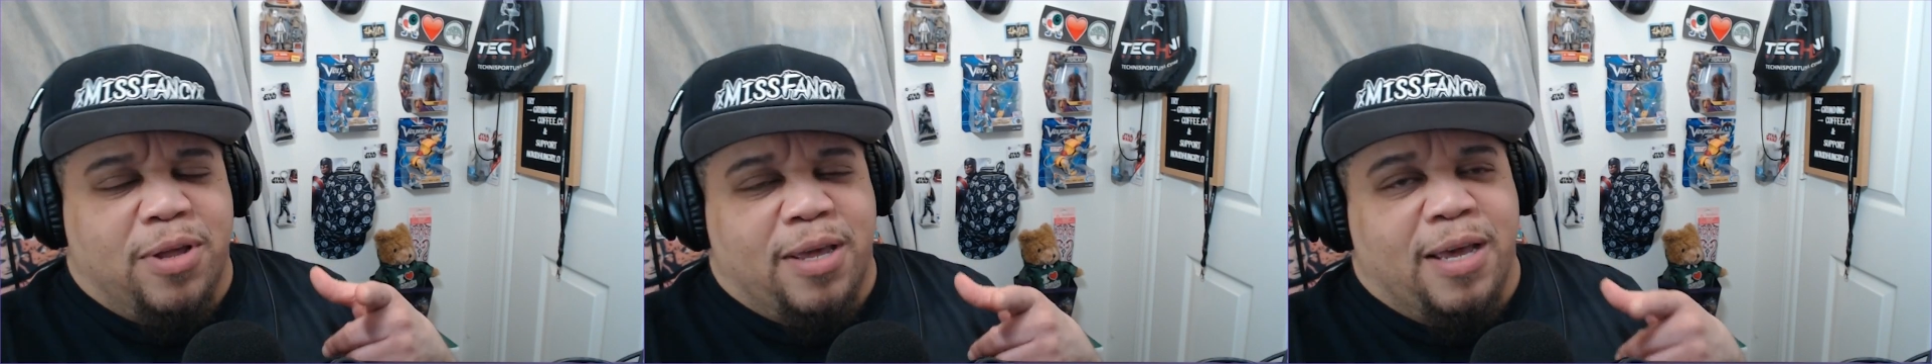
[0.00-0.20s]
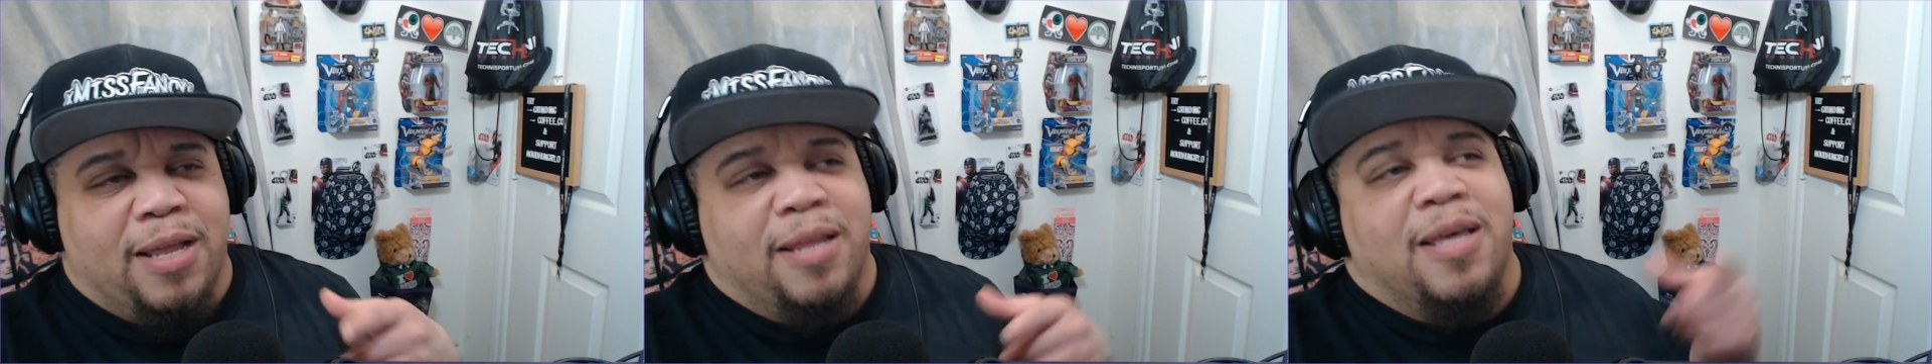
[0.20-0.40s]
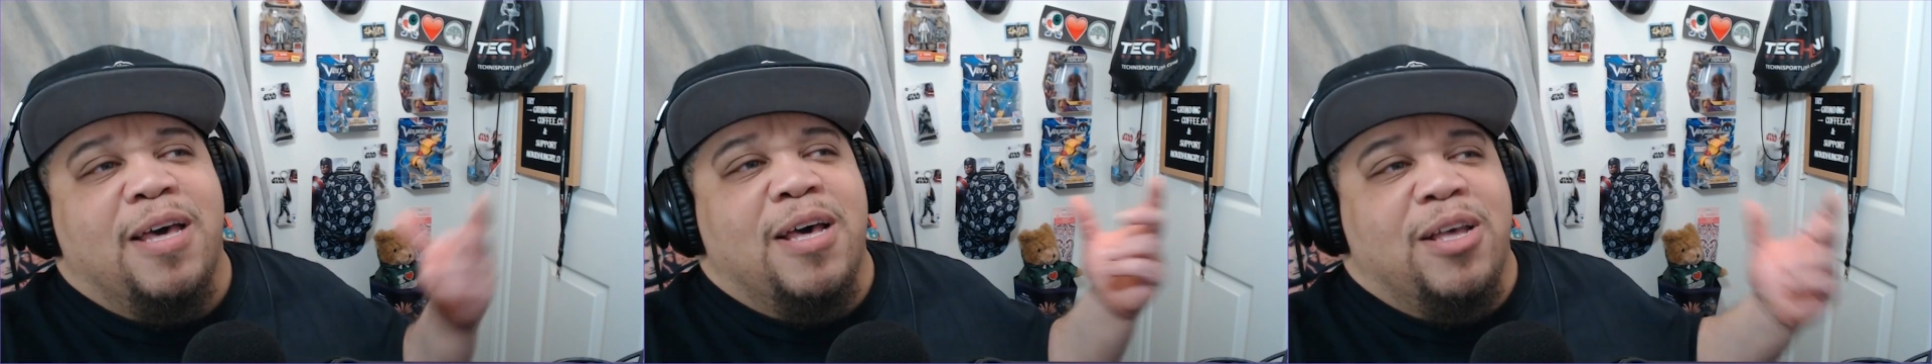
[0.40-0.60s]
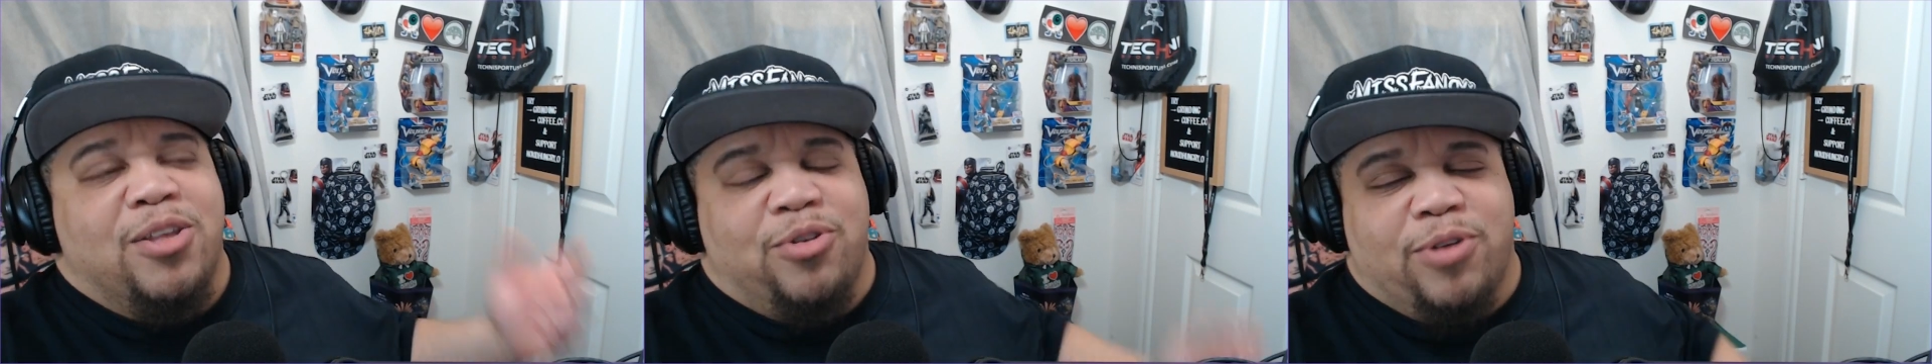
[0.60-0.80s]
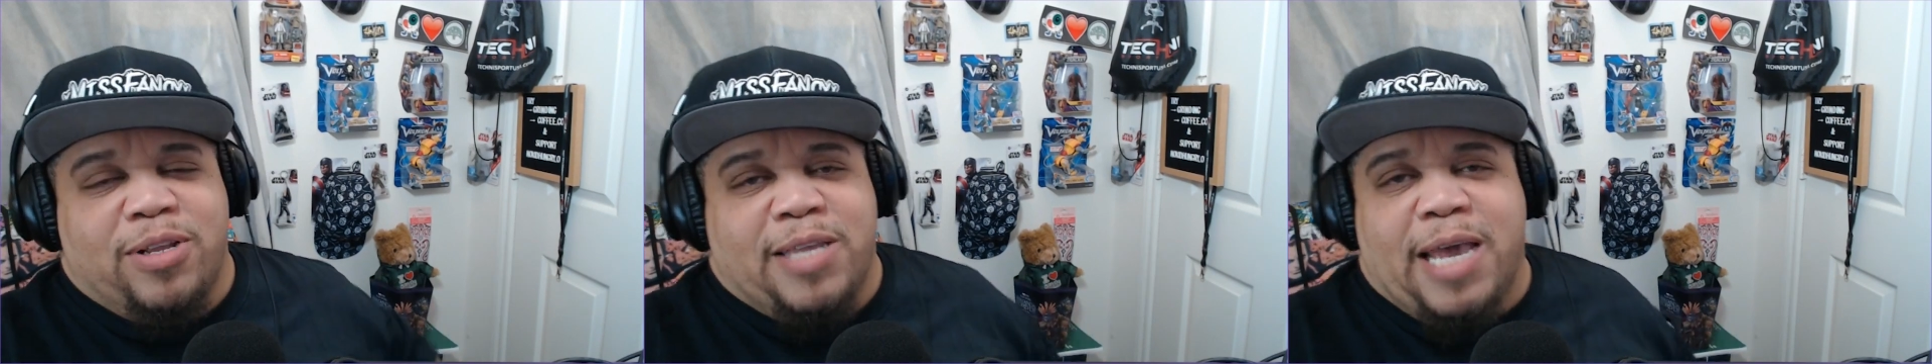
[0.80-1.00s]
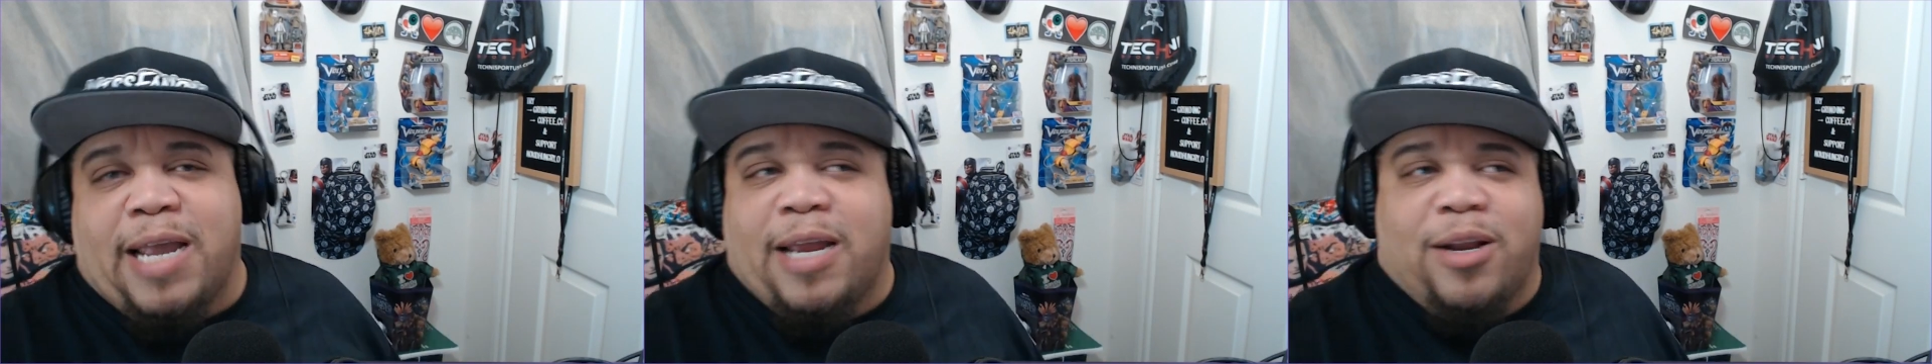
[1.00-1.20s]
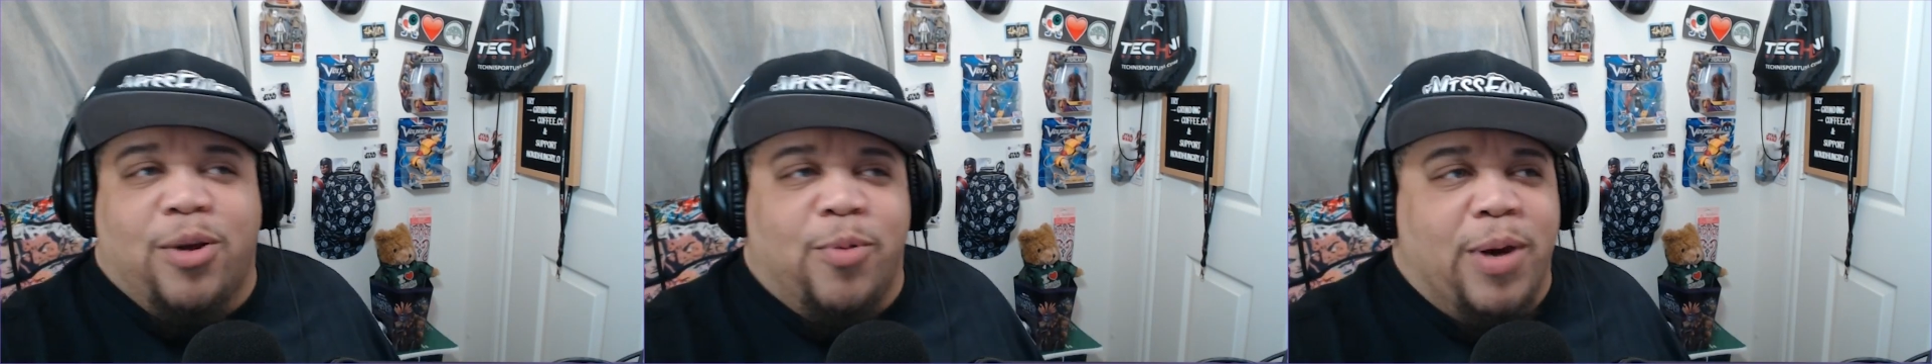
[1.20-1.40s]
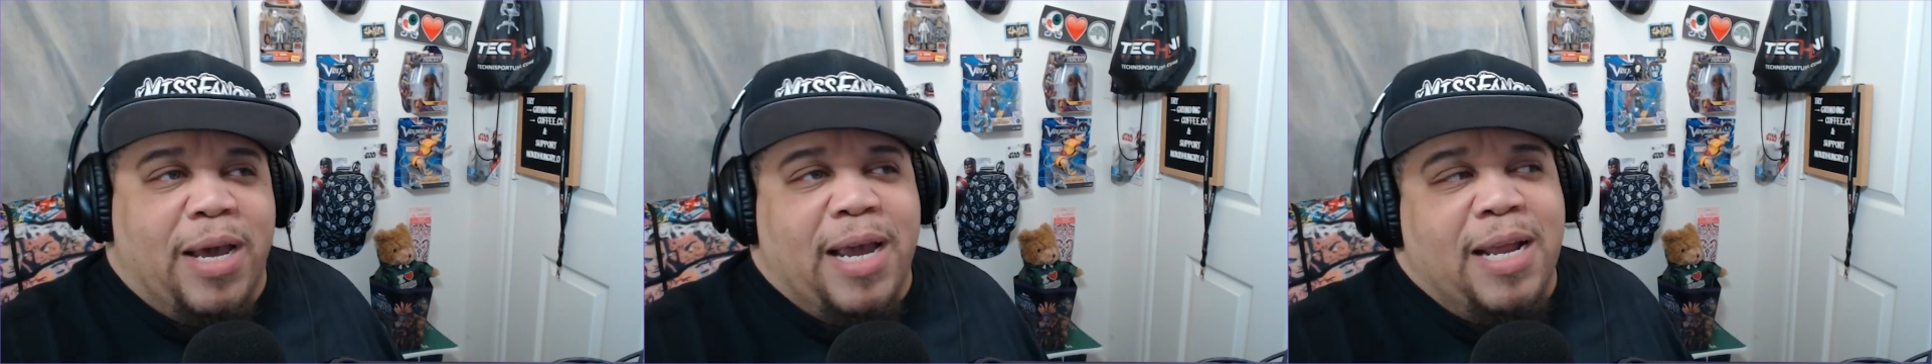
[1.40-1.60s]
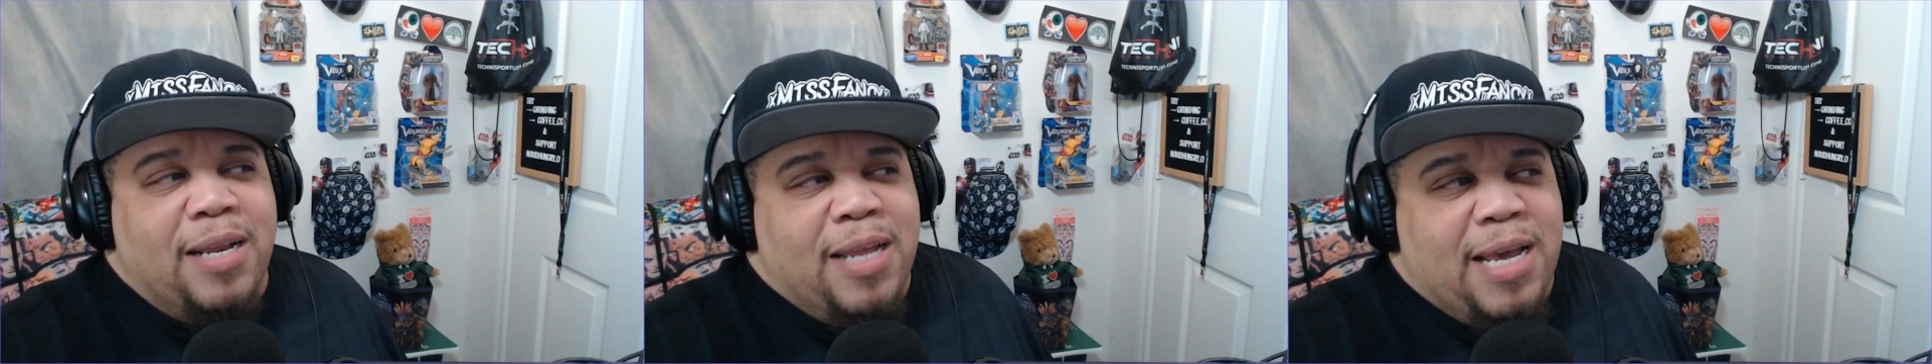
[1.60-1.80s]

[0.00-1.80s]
get. So they're taking it away.